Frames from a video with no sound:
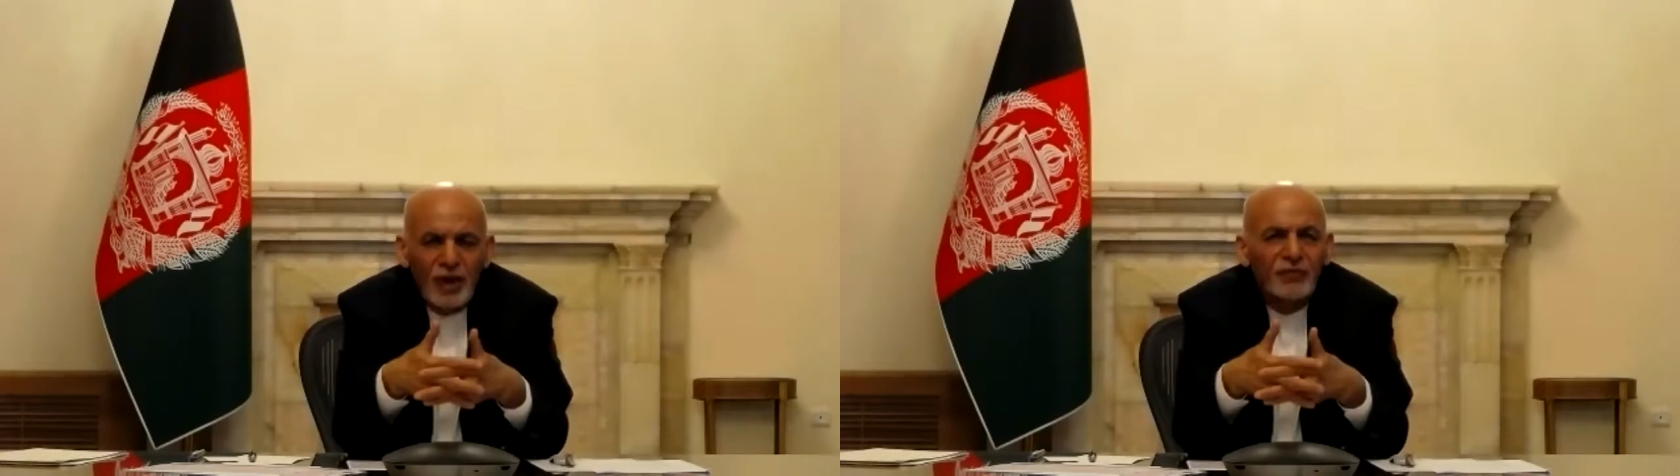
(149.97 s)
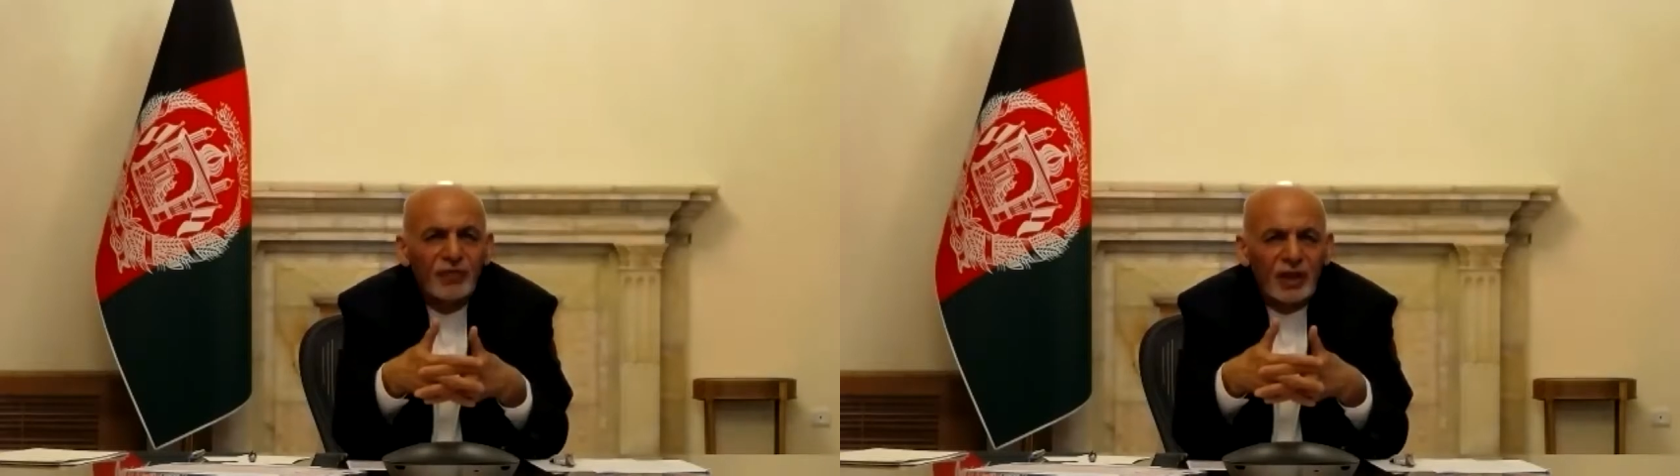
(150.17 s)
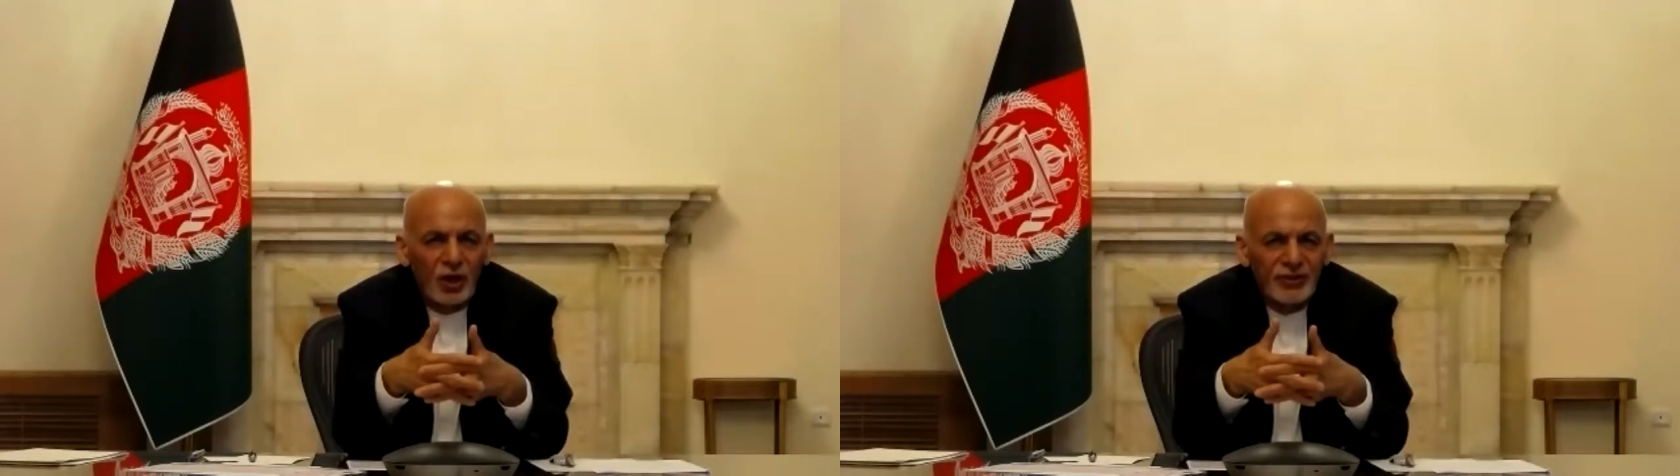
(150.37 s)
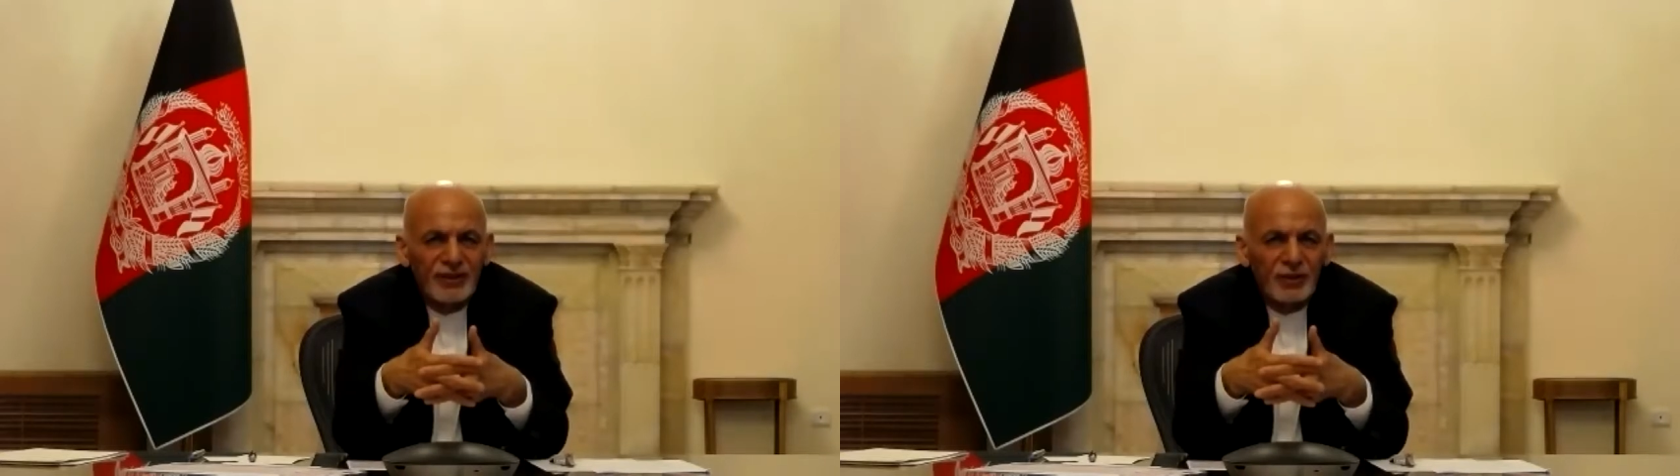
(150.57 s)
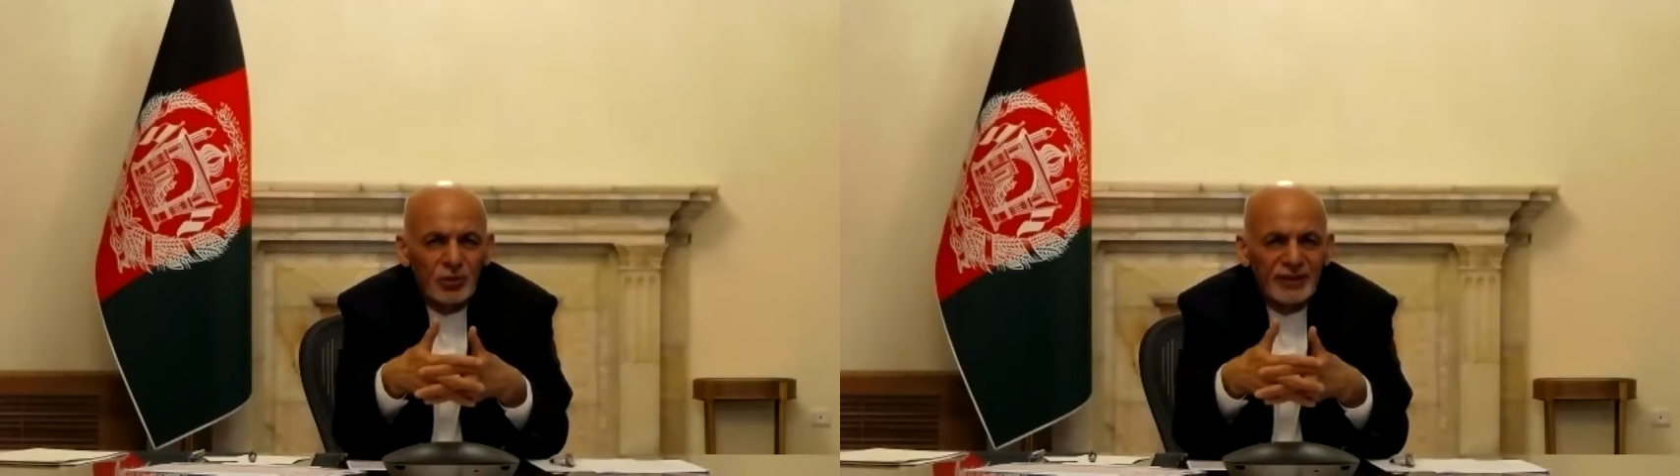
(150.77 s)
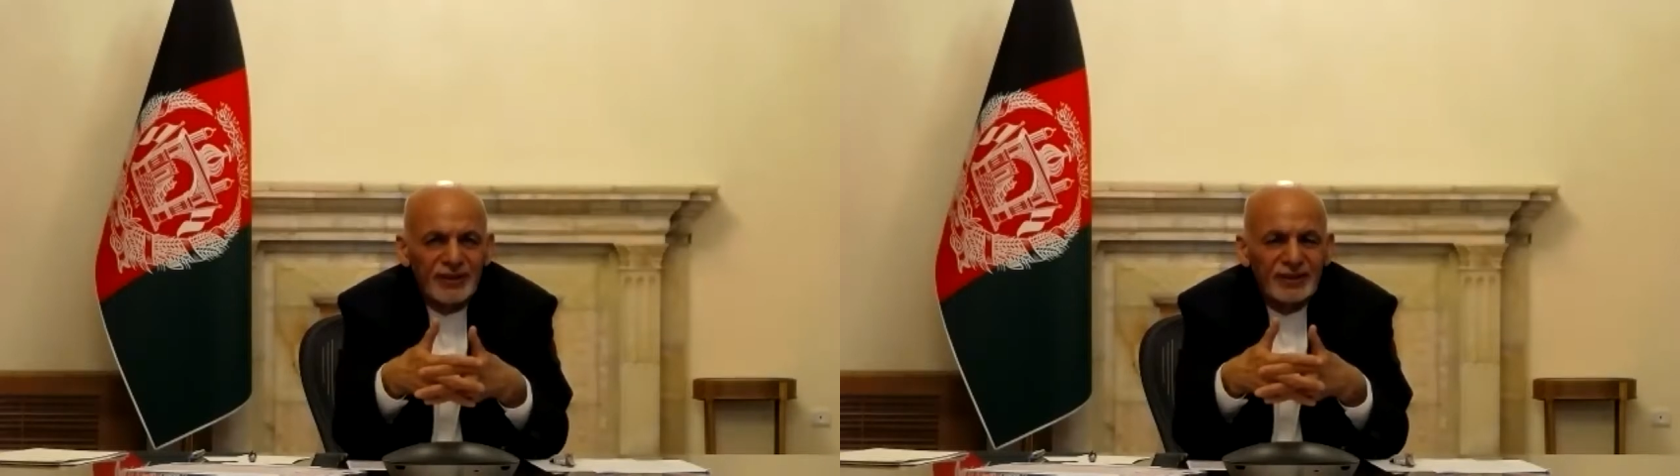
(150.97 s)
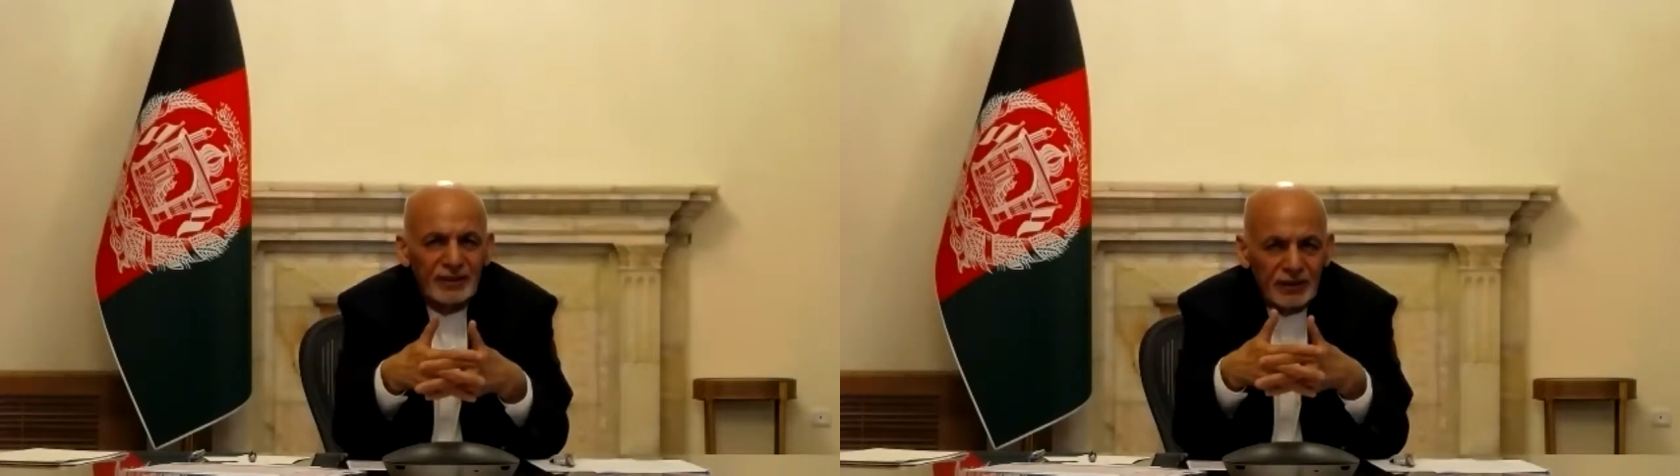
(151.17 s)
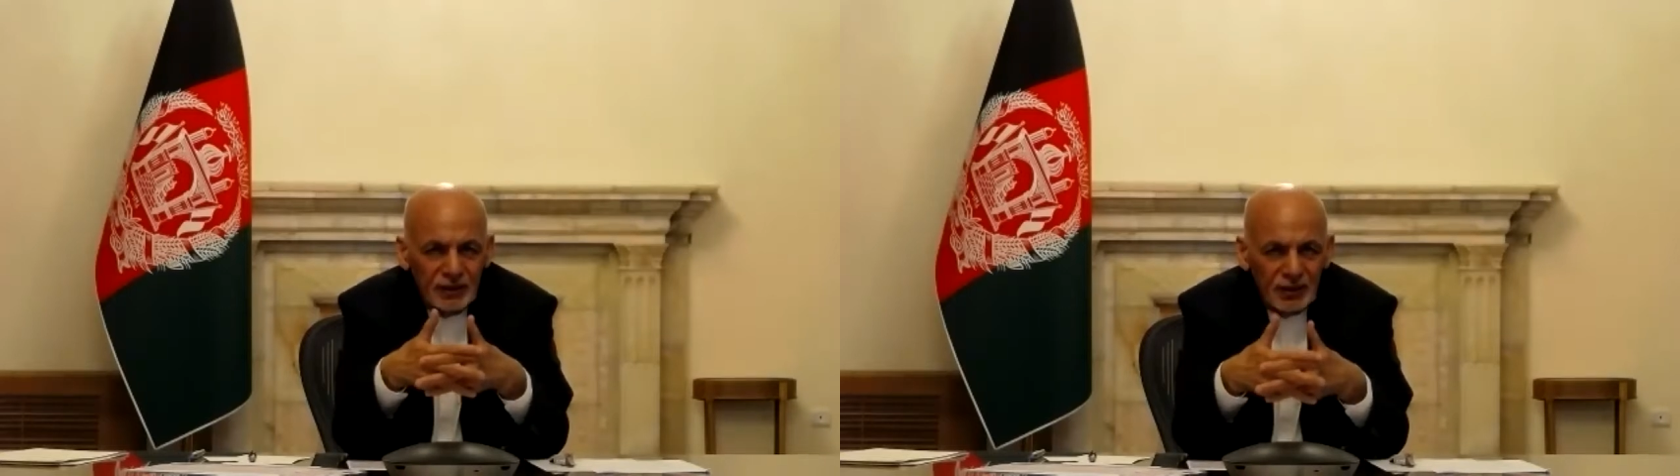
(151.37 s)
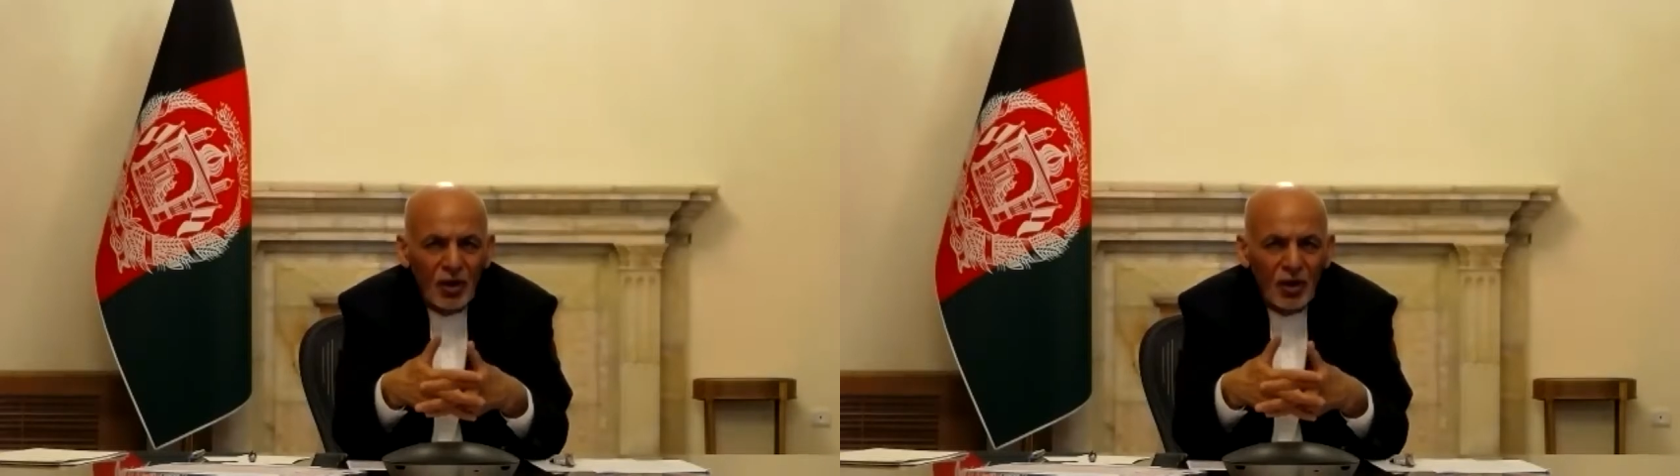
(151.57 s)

have the consequences